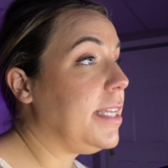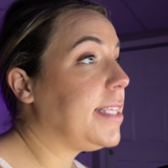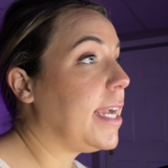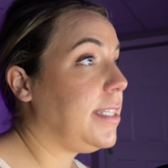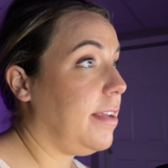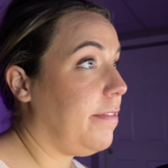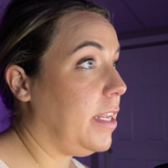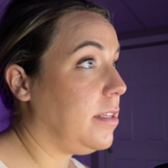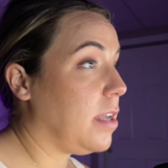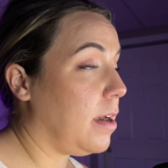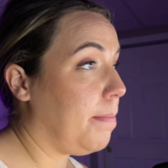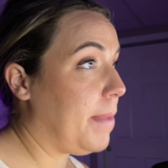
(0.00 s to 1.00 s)

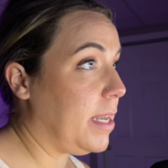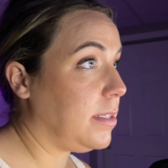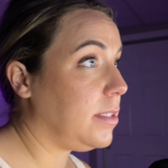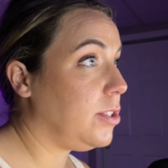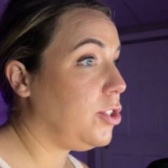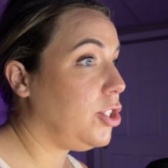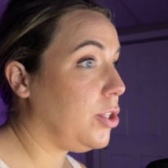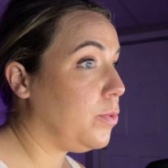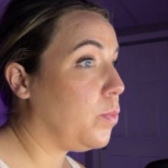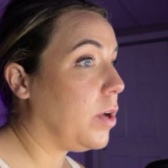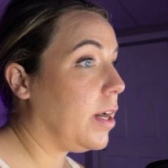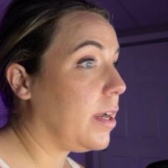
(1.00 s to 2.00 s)
activities are meant to
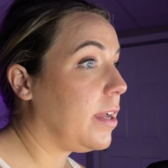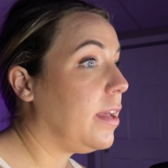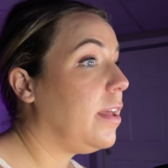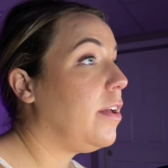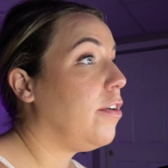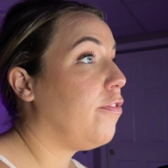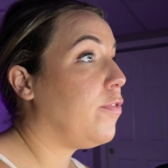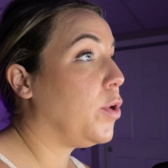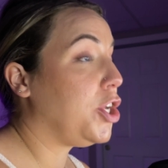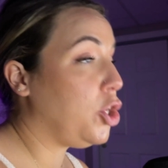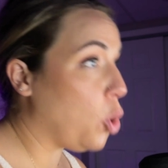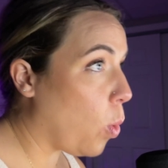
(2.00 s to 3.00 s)
work for
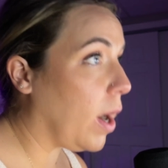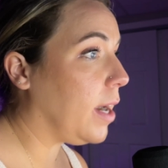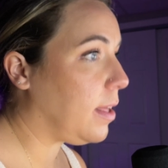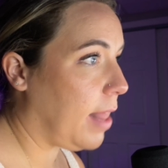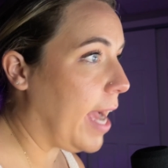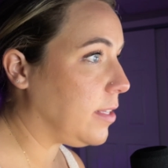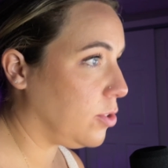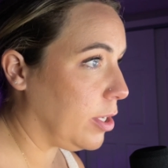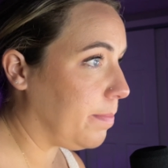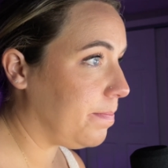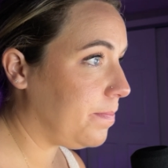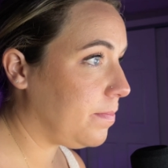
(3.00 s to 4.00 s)
your
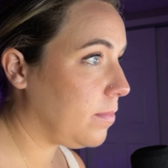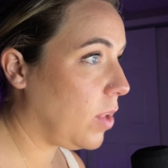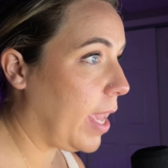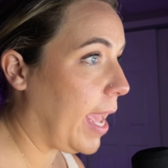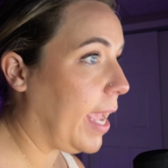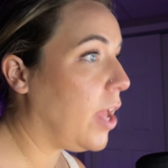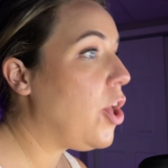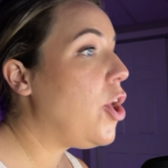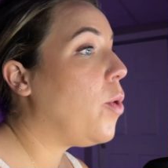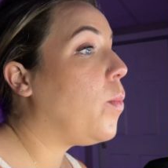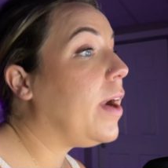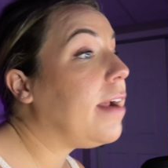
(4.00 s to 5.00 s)
classroom, okay?
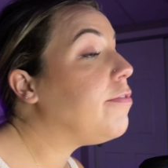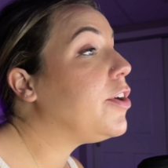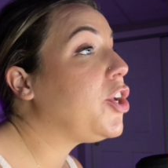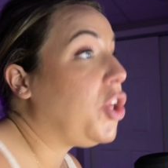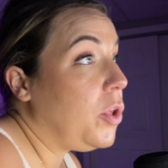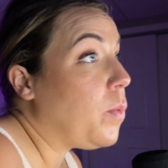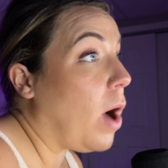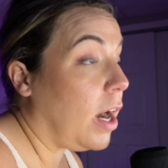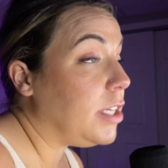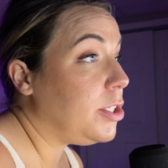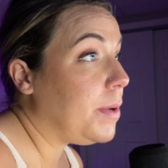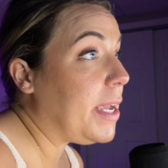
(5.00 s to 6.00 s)
Whatever you
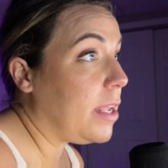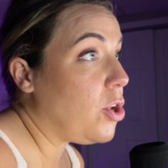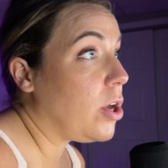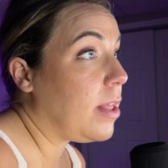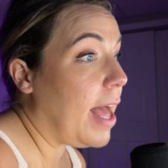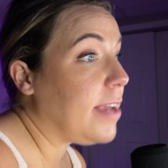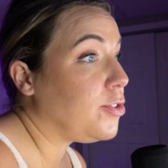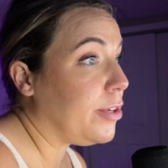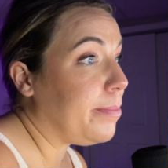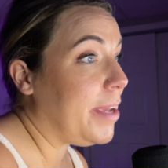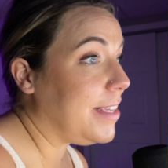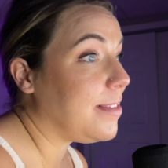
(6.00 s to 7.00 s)
are doing in your classroom is